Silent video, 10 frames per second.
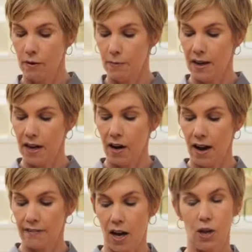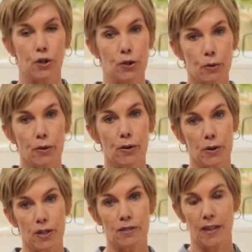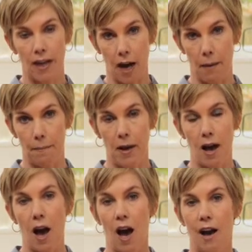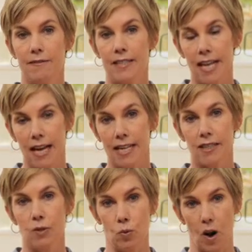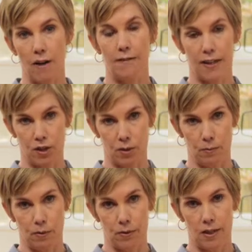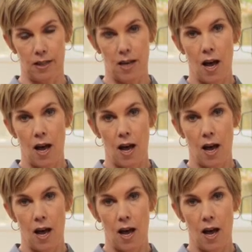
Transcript: From there, I've got two thirds of a cup of diced raw vegetables.